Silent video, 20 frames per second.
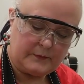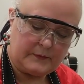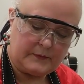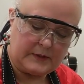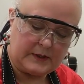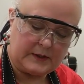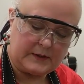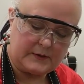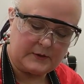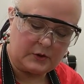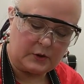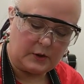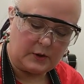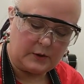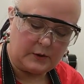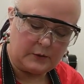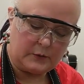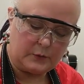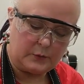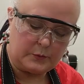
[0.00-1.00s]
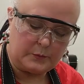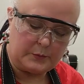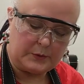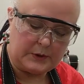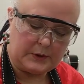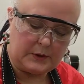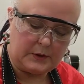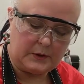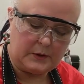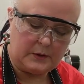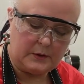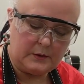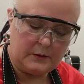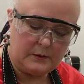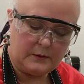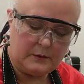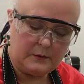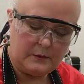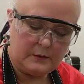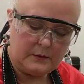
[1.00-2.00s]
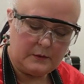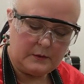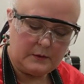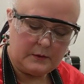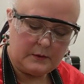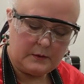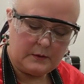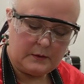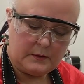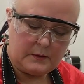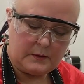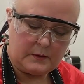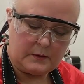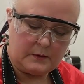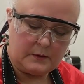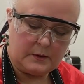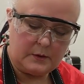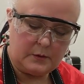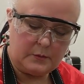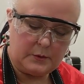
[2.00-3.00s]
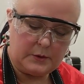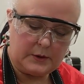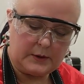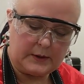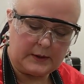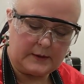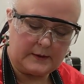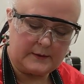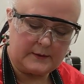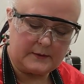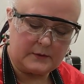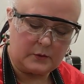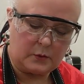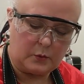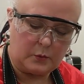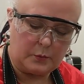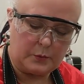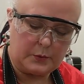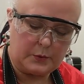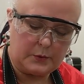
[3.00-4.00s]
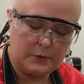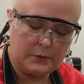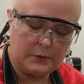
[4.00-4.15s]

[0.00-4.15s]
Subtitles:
And that solid would be a little bit like soap.